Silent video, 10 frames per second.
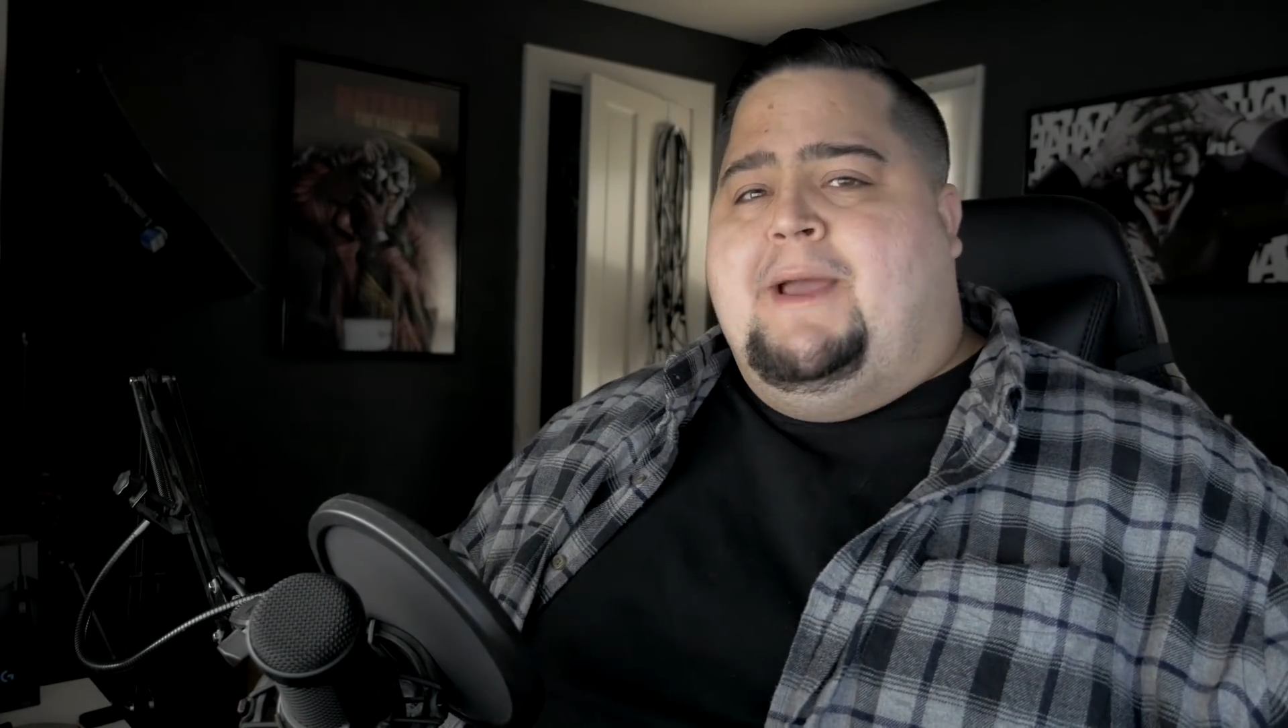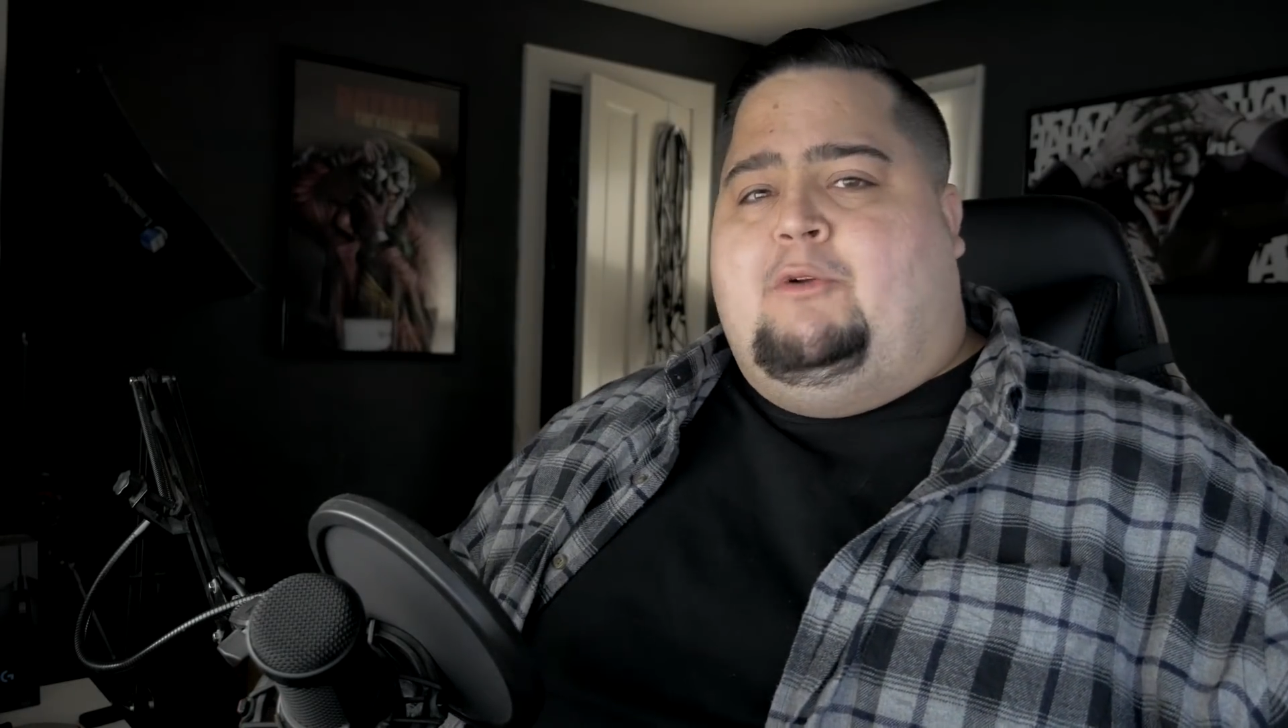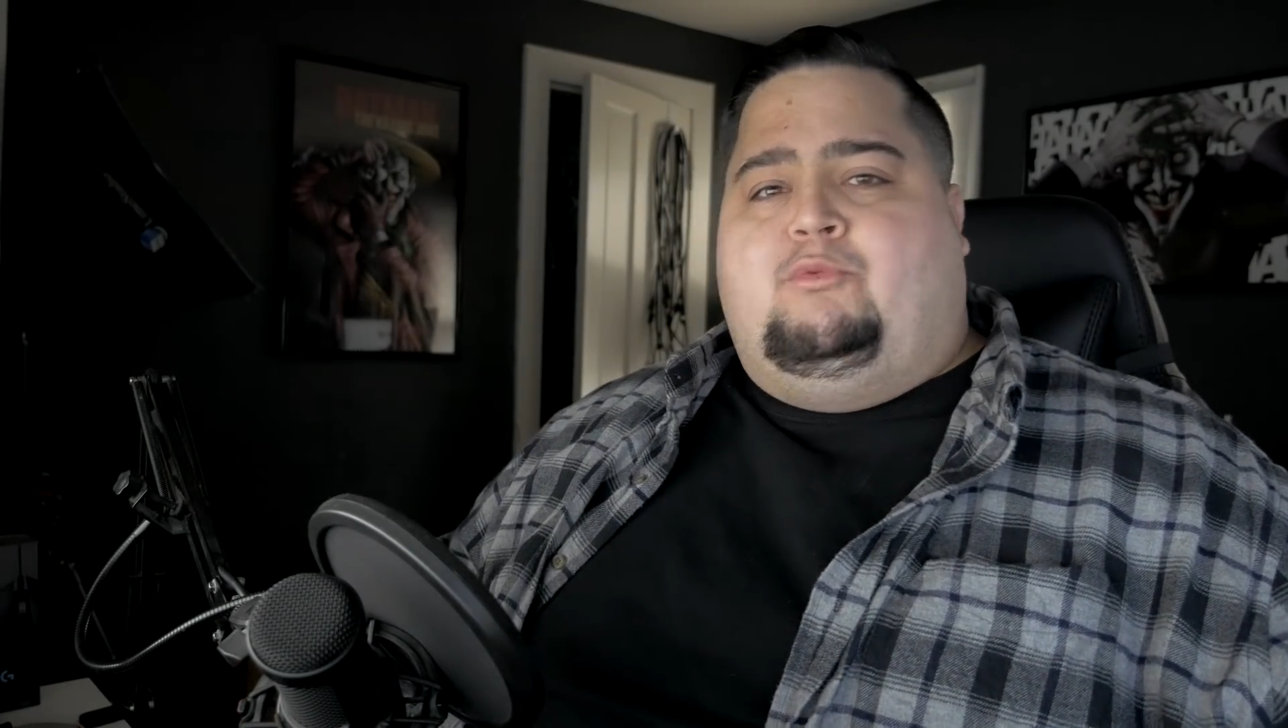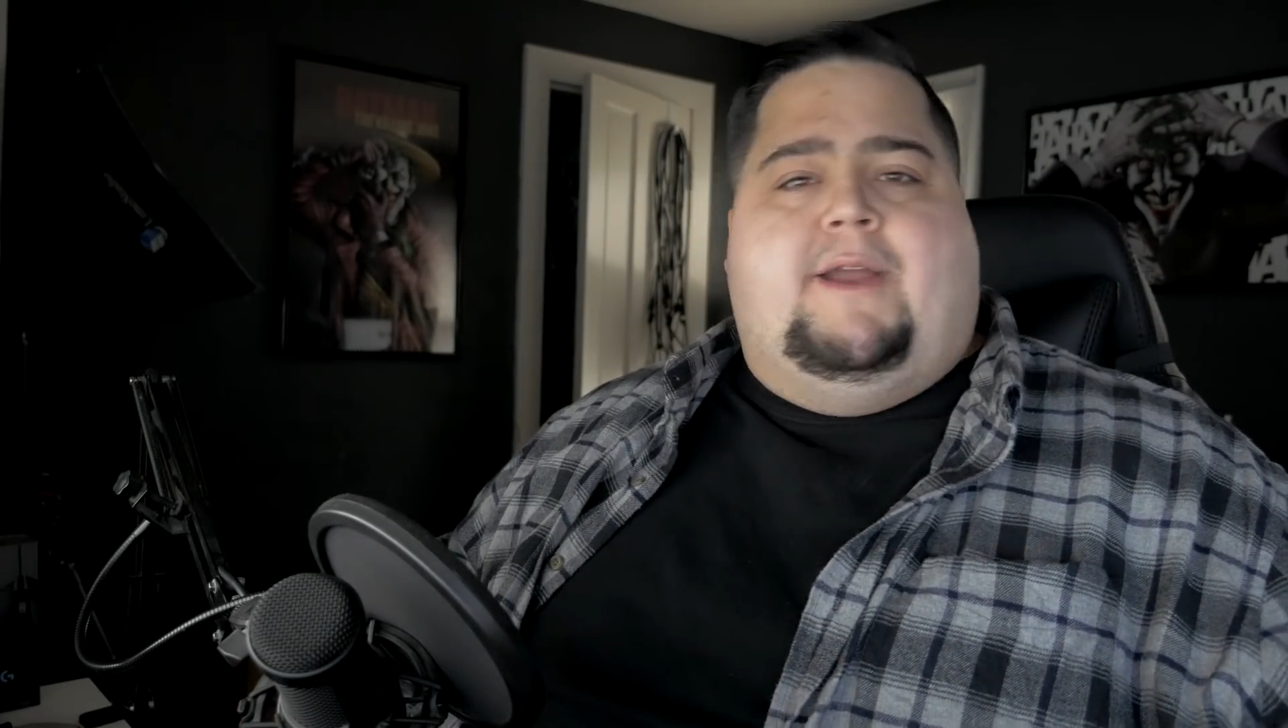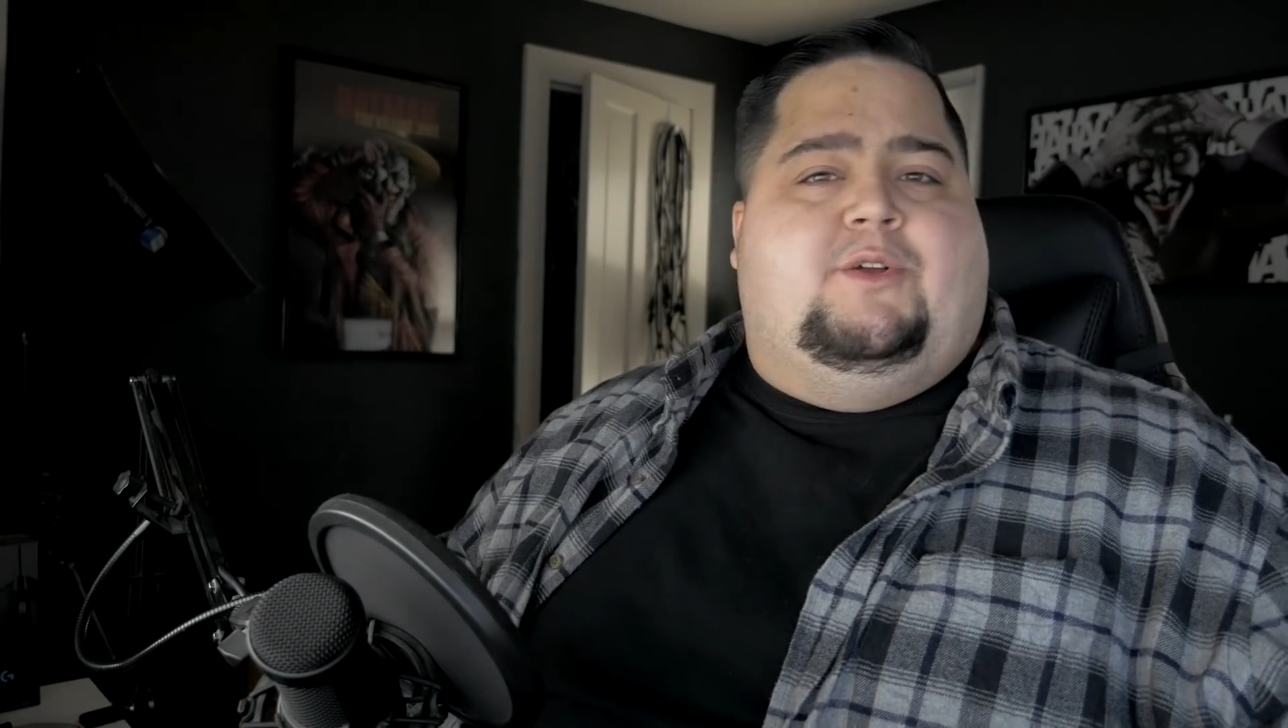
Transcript: out right